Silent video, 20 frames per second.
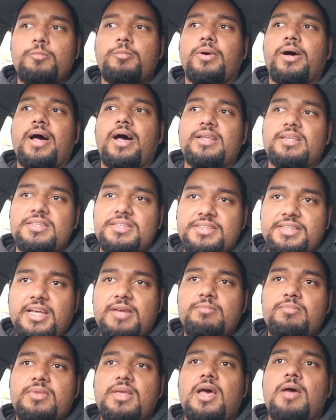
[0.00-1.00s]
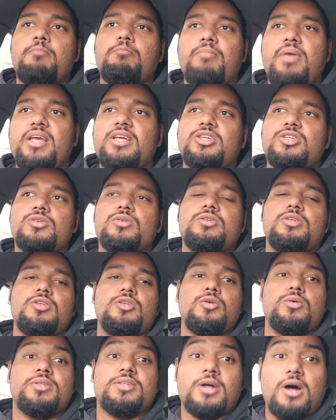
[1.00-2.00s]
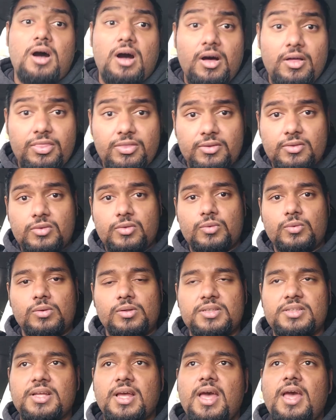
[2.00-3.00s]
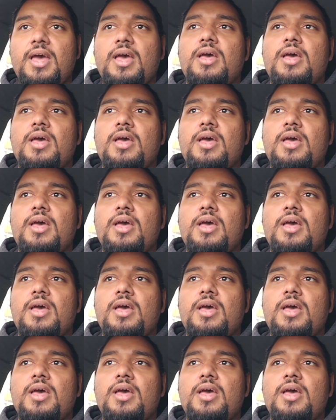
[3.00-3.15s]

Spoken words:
but at the same time, make sure to use other tools